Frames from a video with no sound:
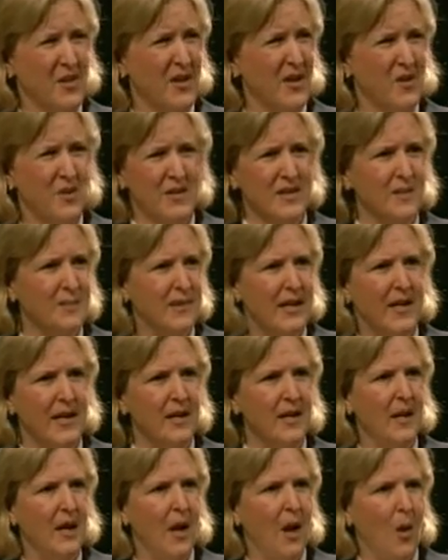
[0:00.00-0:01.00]
Can you
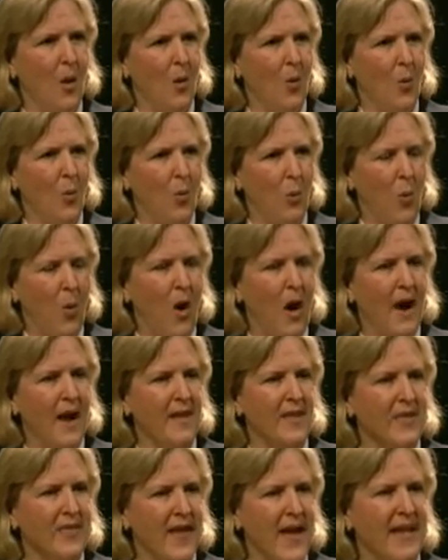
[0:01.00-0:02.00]
explain
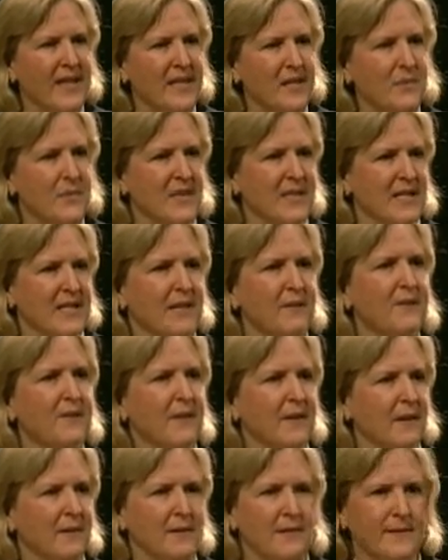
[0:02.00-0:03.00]
why that
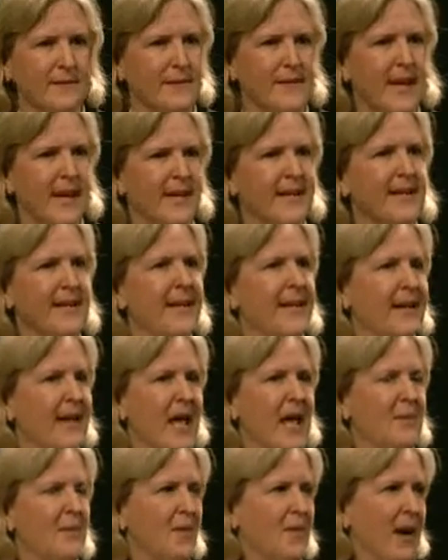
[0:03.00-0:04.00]
specific technique
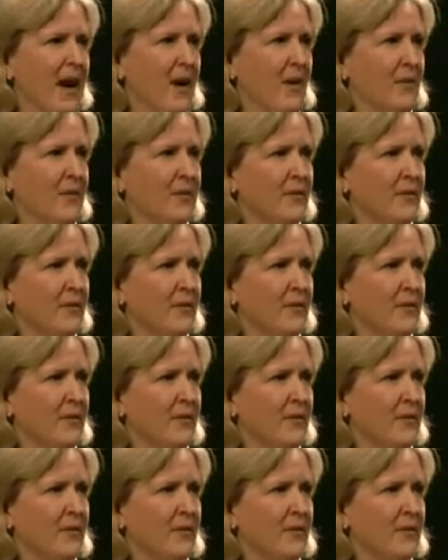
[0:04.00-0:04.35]
came about?